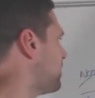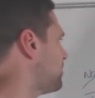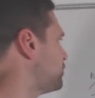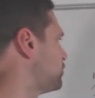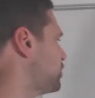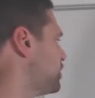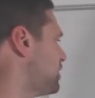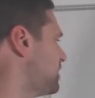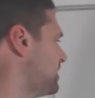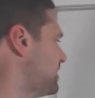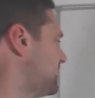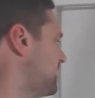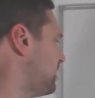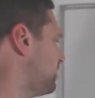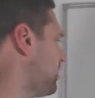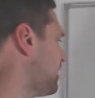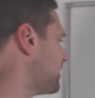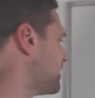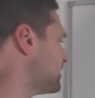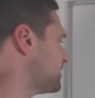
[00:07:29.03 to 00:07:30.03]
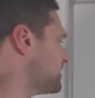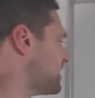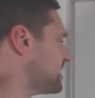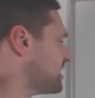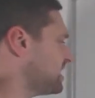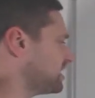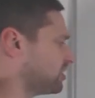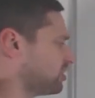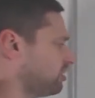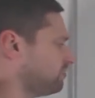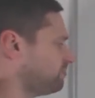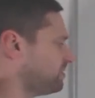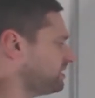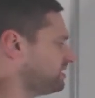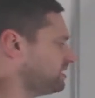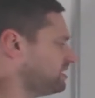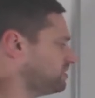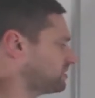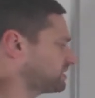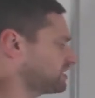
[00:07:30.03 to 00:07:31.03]
with our journey. And like I said, it could be
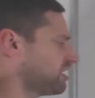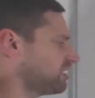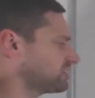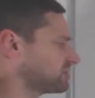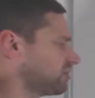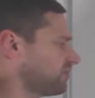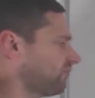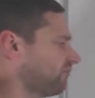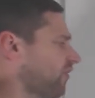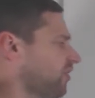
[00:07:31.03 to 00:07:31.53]
that you start off